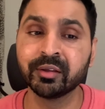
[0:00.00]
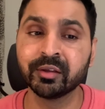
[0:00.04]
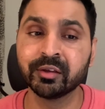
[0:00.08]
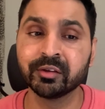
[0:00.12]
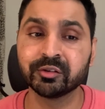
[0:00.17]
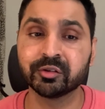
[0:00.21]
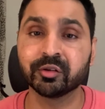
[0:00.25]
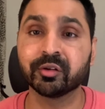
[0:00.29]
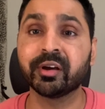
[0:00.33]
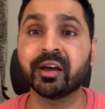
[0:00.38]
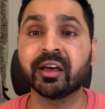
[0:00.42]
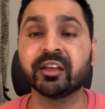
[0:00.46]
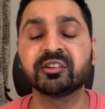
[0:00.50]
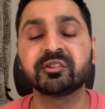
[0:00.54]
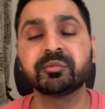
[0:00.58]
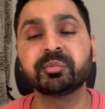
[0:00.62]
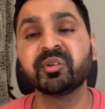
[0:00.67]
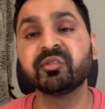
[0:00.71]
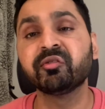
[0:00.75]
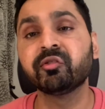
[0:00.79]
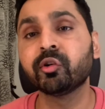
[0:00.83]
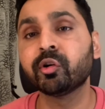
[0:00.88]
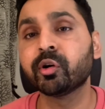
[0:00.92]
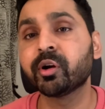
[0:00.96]
So guys,
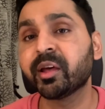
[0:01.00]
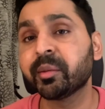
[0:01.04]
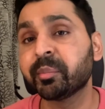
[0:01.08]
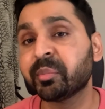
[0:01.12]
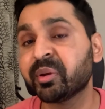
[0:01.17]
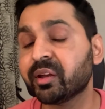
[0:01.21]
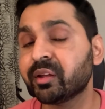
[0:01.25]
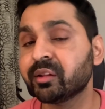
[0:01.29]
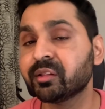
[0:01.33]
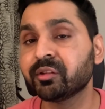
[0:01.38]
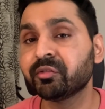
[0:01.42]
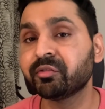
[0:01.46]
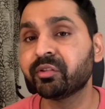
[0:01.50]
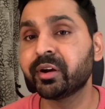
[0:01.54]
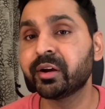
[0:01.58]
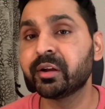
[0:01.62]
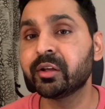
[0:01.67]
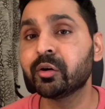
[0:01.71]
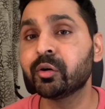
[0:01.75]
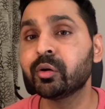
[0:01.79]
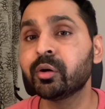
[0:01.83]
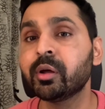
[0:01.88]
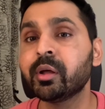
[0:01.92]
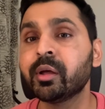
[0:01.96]
before I begin the
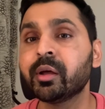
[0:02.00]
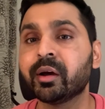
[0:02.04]
video,